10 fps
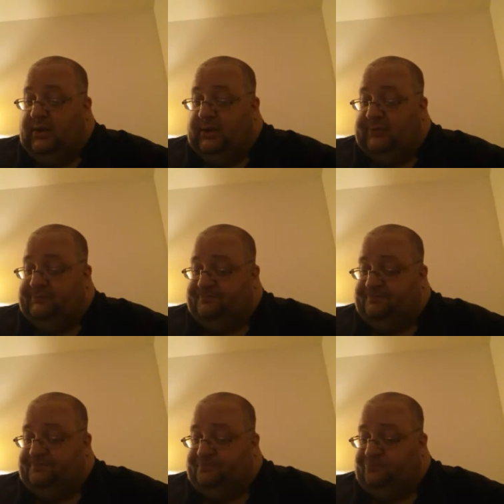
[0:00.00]
Um,
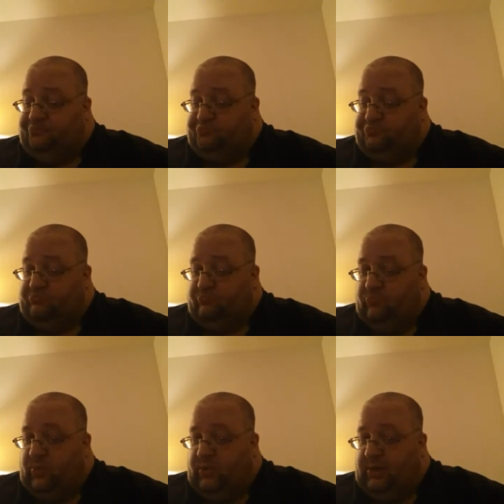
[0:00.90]

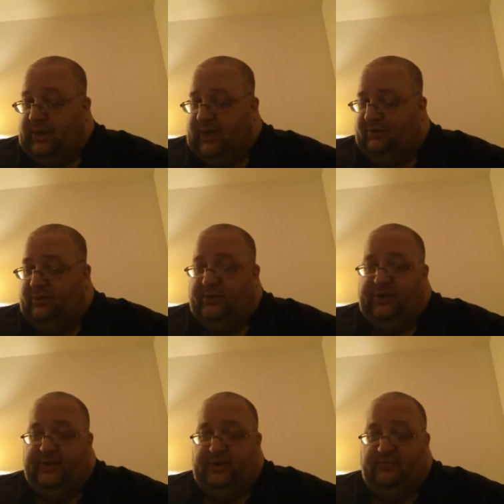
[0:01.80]
I don't know
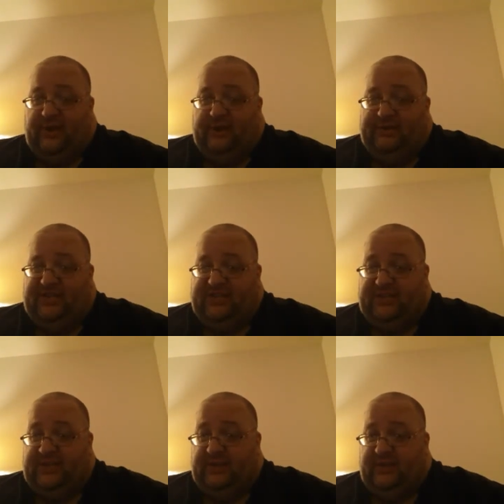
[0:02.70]
anything about
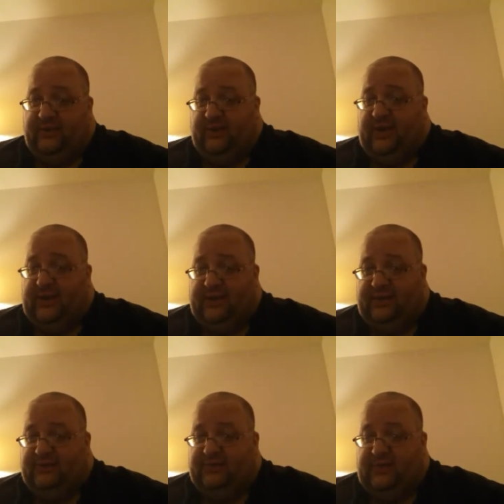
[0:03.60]
Jesse, the other guy
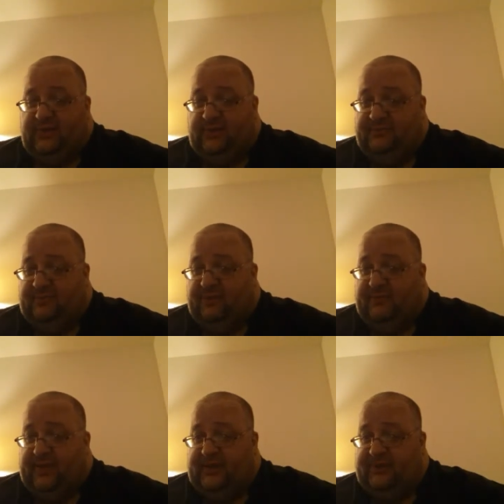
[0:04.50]
that's in the
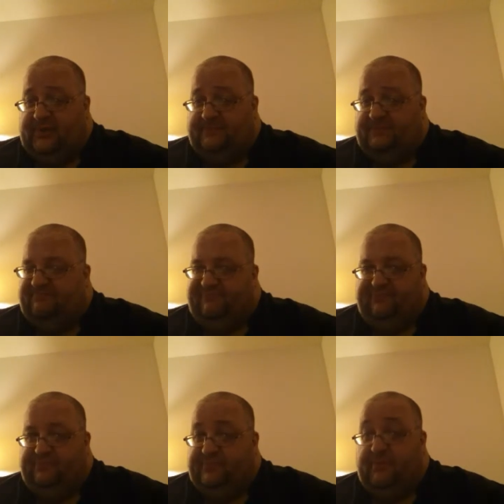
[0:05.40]
BroMans. I,
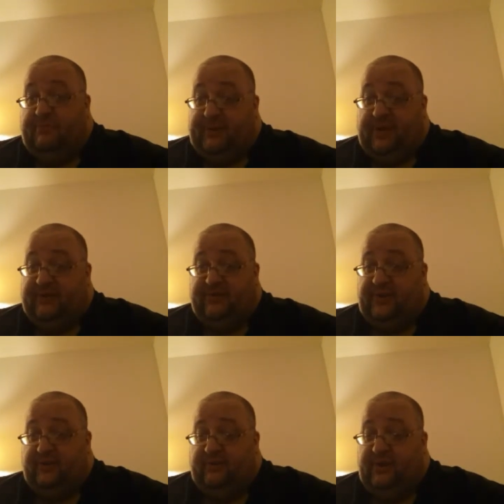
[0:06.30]
I'm going to be honest,
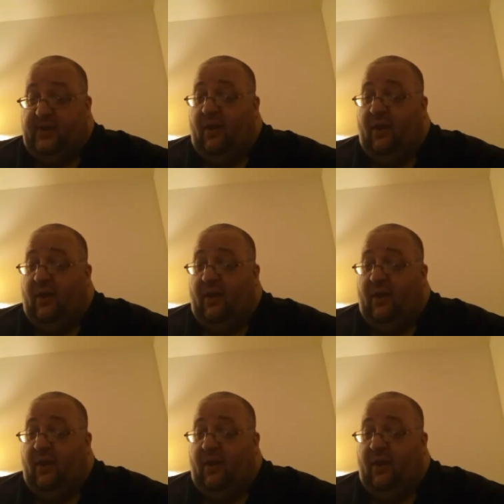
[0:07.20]
I don't.